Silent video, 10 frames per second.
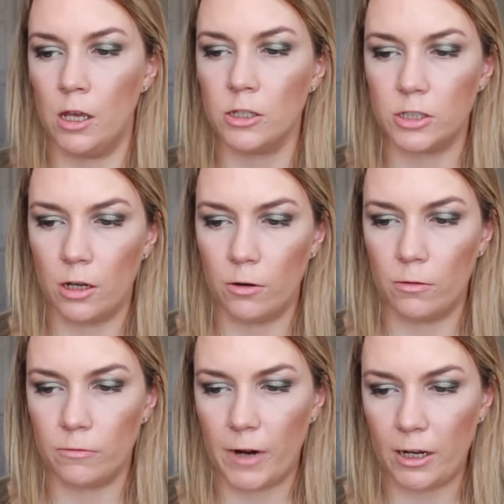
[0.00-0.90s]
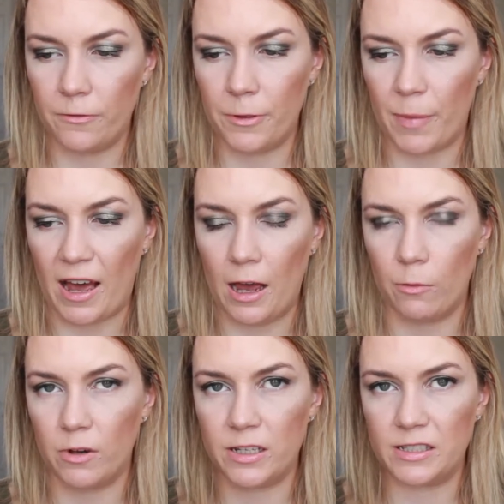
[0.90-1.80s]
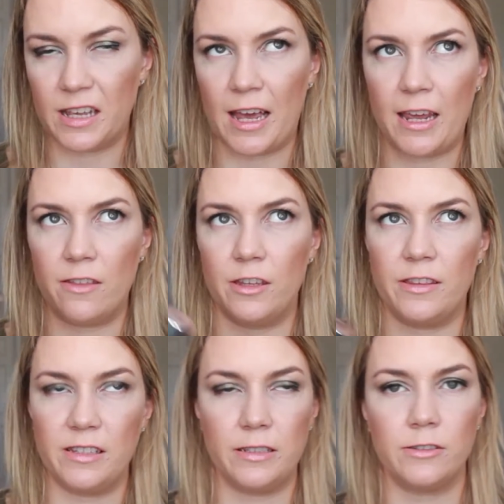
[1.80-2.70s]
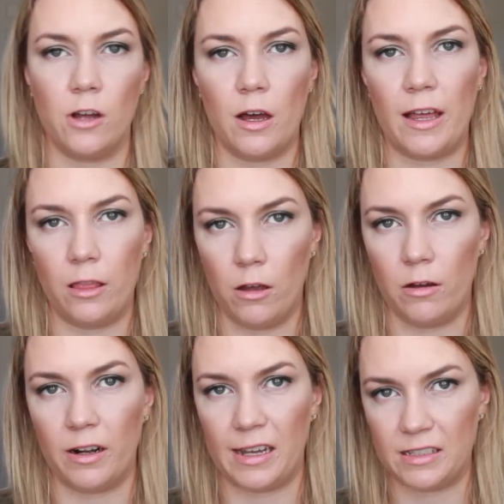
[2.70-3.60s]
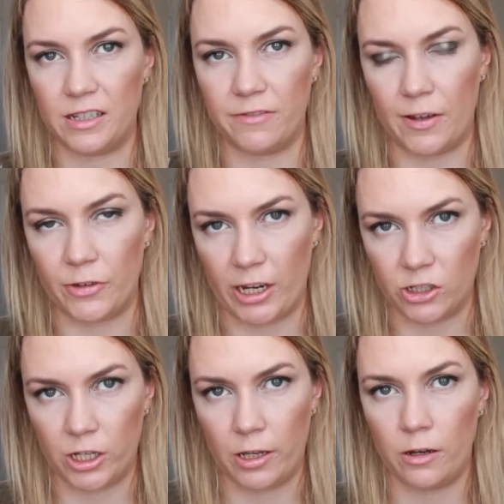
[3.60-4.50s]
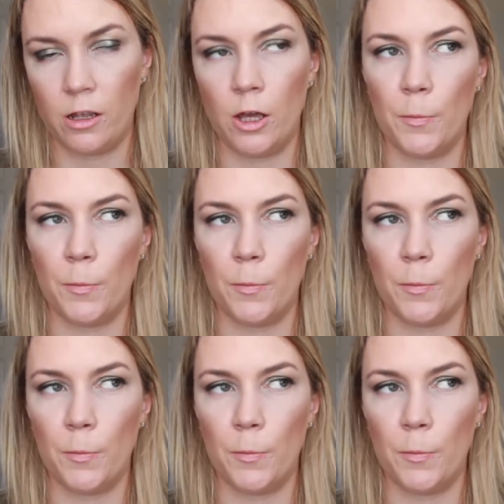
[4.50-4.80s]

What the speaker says: So right off the bat, I want to say that this is not a long-lasting foundation,